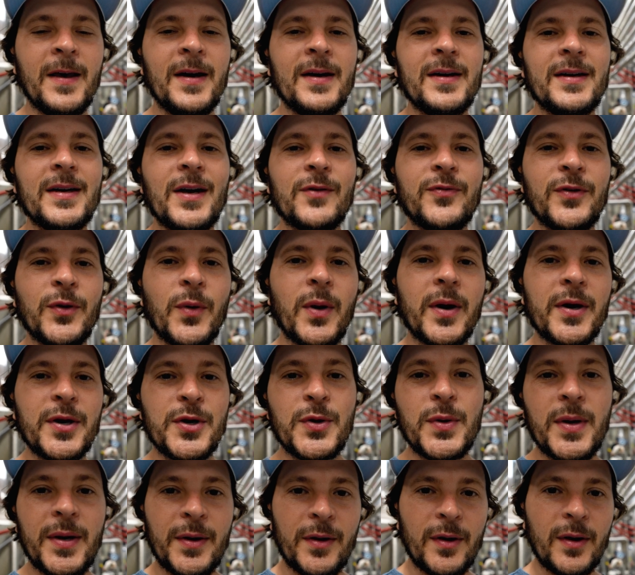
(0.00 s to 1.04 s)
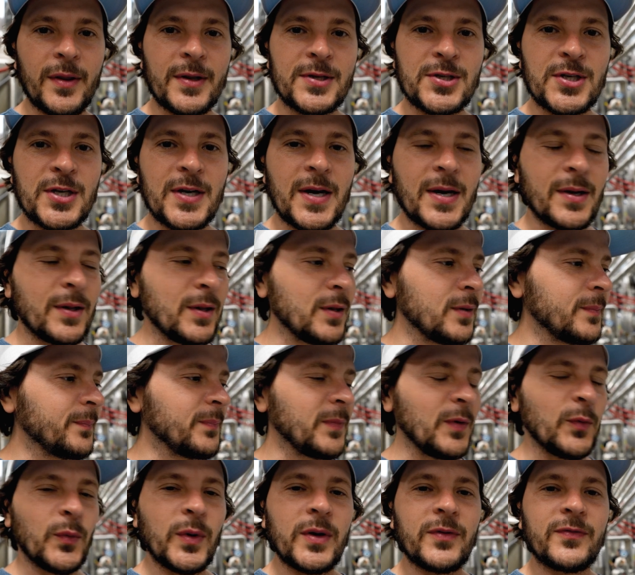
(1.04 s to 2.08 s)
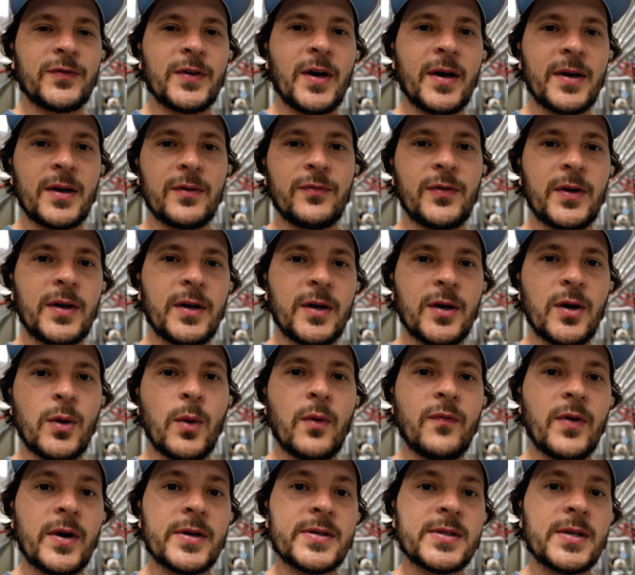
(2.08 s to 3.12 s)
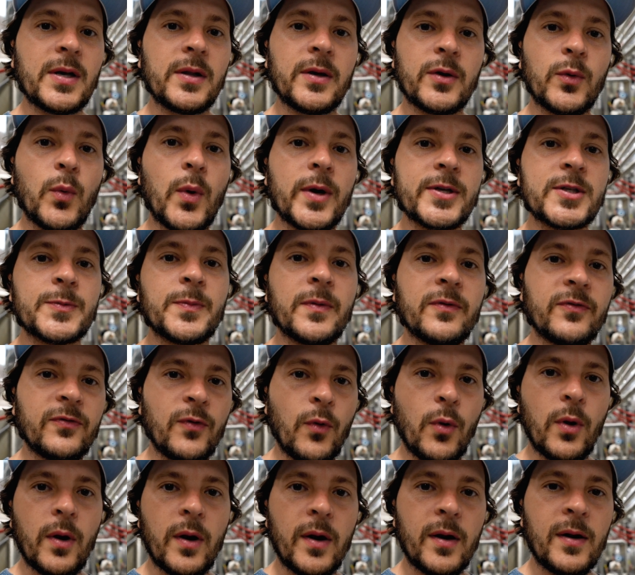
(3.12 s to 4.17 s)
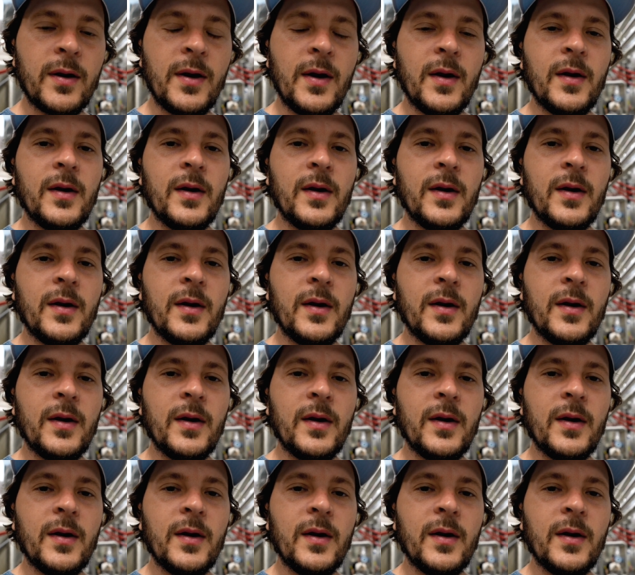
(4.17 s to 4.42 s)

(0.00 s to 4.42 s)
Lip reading: If you are new here to the channel, we've done a video of our cellar once before.